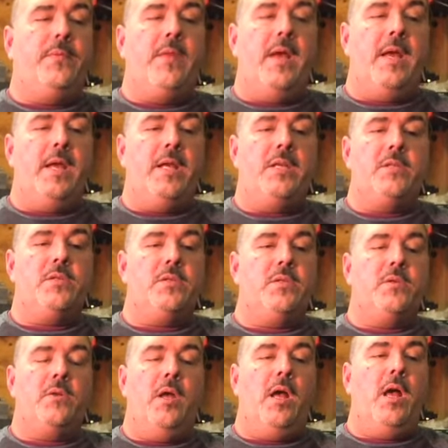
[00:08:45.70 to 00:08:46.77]
There's
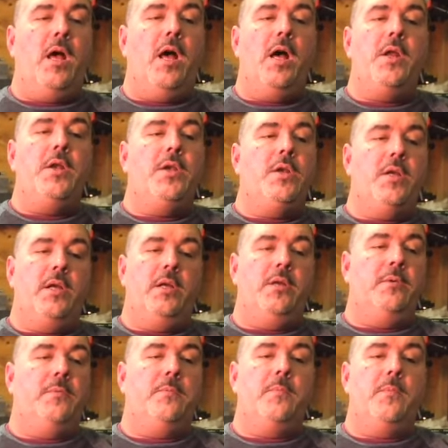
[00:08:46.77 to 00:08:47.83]
under
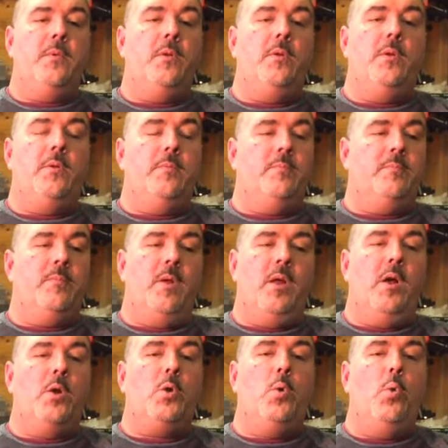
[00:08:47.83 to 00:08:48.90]

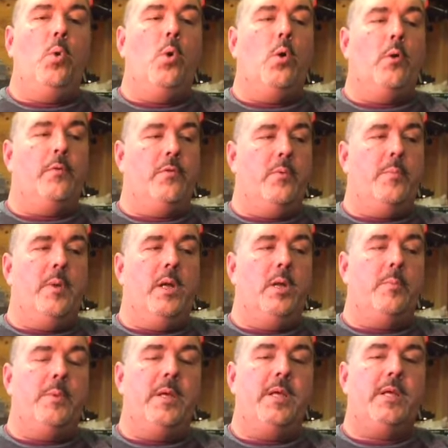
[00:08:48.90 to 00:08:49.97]
a quarter of a
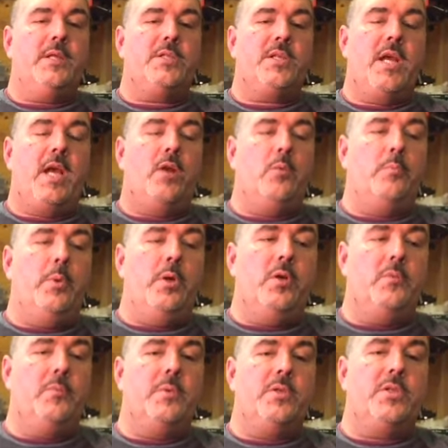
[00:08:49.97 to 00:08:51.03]
millimetre saddle
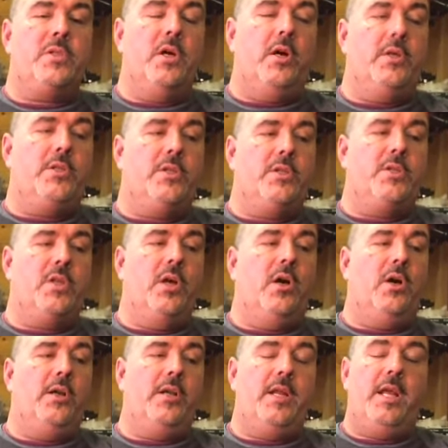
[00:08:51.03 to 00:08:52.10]
movement side to
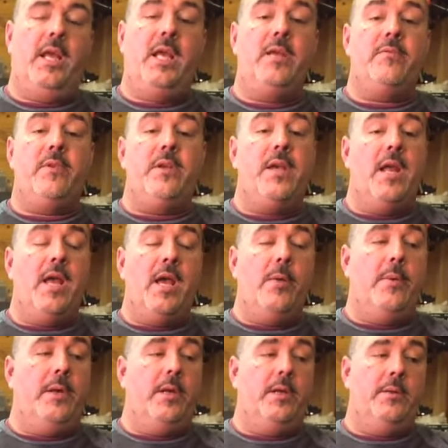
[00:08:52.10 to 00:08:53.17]
side even
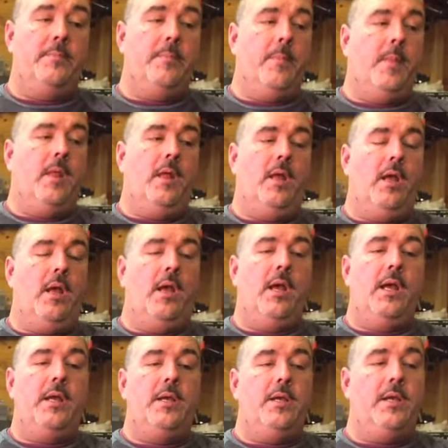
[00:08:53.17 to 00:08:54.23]
now in it,
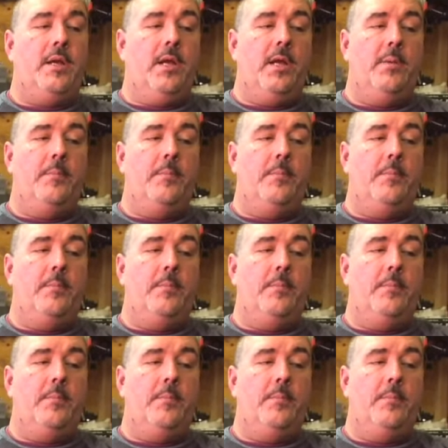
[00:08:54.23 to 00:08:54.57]
and